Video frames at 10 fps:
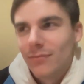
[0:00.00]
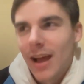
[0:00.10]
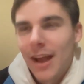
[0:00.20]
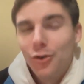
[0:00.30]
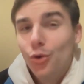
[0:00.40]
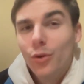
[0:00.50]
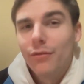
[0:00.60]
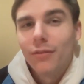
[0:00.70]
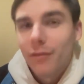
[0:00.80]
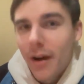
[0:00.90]
I do it
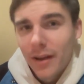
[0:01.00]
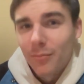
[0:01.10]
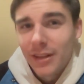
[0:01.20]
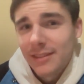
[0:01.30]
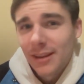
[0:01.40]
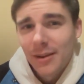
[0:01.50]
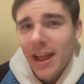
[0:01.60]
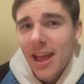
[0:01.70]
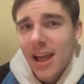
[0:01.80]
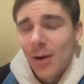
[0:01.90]
for fun because I
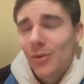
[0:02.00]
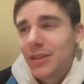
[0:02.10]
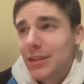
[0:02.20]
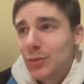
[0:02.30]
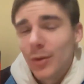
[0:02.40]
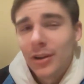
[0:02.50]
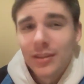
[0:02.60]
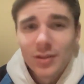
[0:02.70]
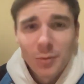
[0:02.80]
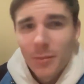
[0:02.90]
want the
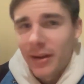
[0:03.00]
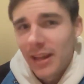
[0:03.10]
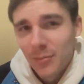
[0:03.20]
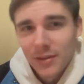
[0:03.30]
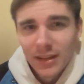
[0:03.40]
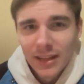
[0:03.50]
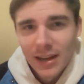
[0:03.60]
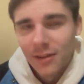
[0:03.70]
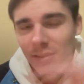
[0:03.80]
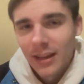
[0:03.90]
experience. I want my name to get
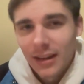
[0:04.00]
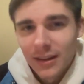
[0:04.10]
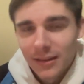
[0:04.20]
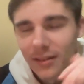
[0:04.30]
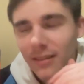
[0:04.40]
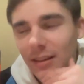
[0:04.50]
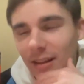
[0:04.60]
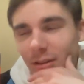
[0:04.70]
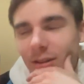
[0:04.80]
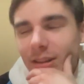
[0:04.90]
out, yada,
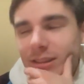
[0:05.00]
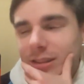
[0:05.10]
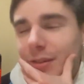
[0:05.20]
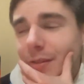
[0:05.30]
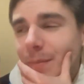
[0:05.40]
all that stuff.